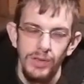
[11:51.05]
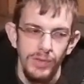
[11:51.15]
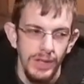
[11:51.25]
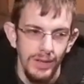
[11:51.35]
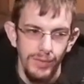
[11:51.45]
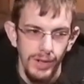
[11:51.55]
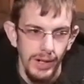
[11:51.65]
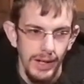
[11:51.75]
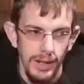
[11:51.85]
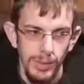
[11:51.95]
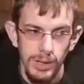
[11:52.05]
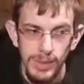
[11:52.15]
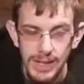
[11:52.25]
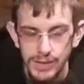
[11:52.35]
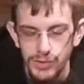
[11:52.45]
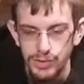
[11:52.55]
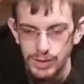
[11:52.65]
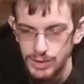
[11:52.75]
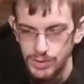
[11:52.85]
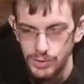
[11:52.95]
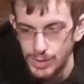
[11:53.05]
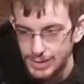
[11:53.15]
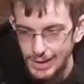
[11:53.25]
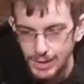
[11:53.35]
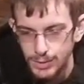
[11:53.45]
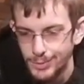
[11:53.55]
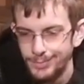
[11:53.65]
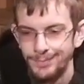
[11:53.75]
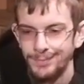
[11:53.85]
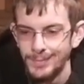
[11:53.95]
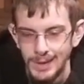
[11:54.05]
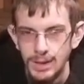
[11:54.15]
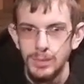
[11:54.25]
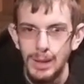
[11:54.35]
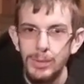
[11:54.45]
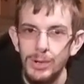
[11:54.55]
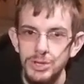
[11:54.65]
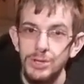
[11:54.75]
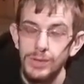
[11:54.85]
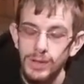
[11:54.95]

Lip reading: if you can't figure out how to build a box that's a rectangle, probably watching the